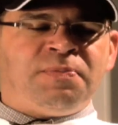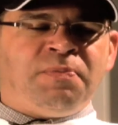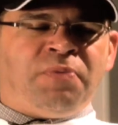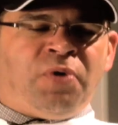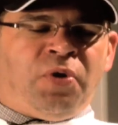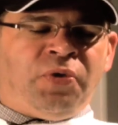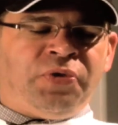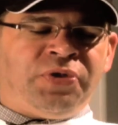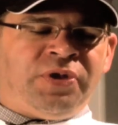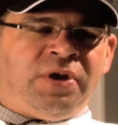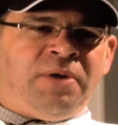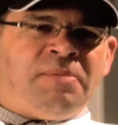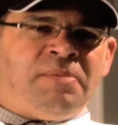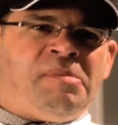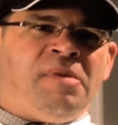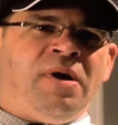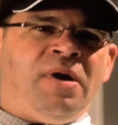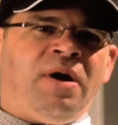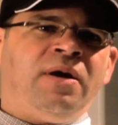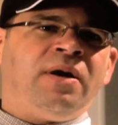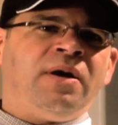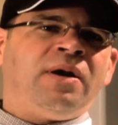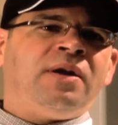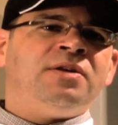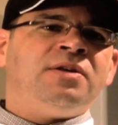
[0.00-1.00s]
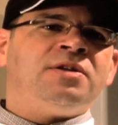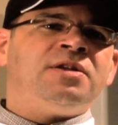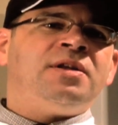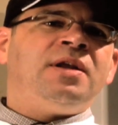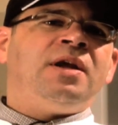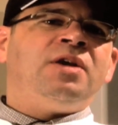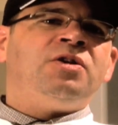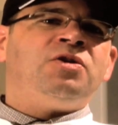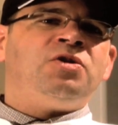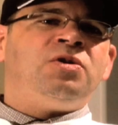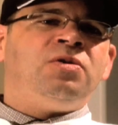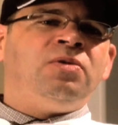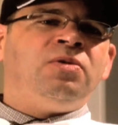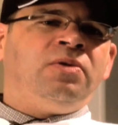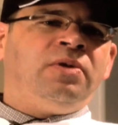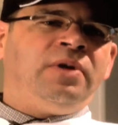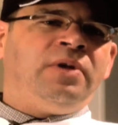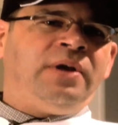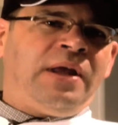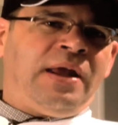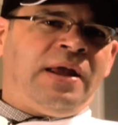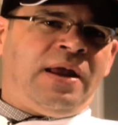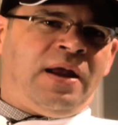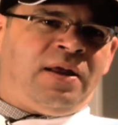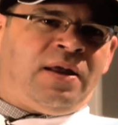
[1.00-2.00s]
both the American stage
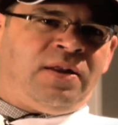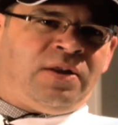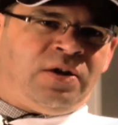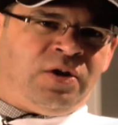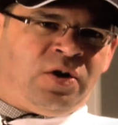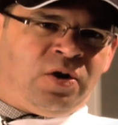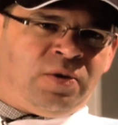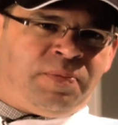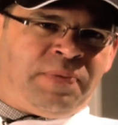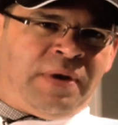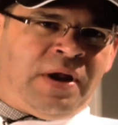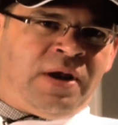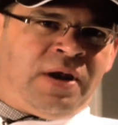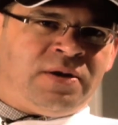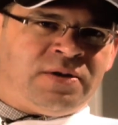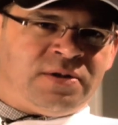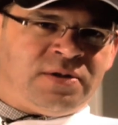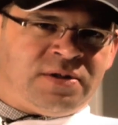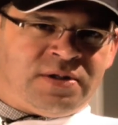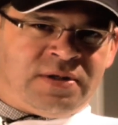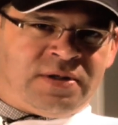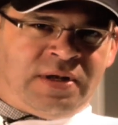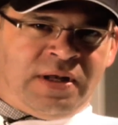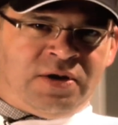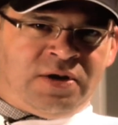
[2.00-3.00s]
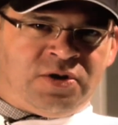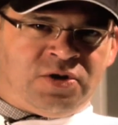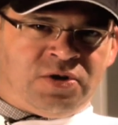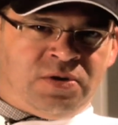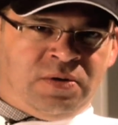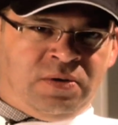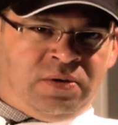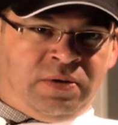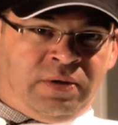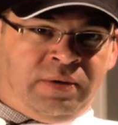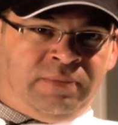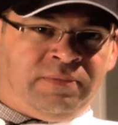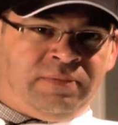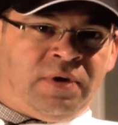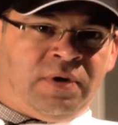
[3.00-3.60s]
tooling and the European stage tooling.